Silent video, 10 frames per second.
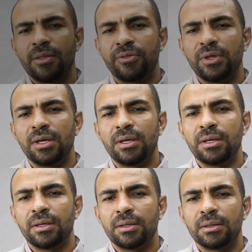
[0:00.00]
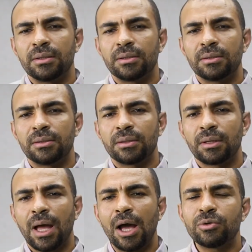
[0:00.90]
the
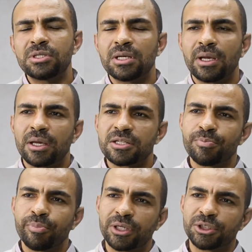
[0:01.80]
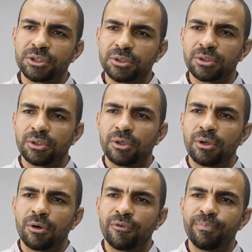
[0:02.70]
outer expression
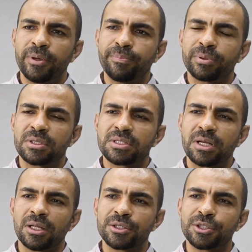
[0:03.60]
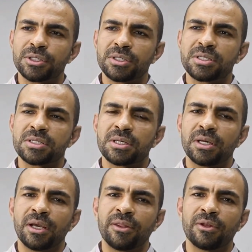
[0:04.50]
of people's cultures
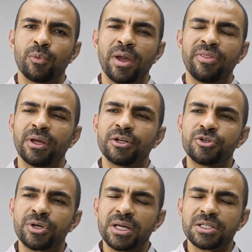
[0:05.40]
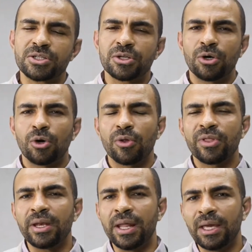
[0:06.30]
in the way they dress or
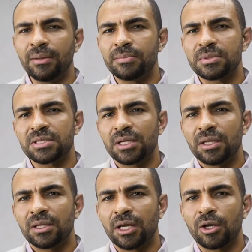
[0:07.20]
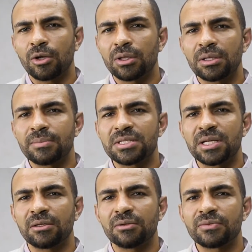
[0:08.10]
the names they call
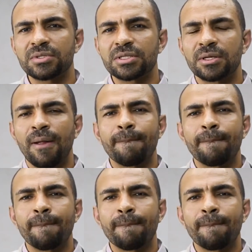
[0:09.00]
themselves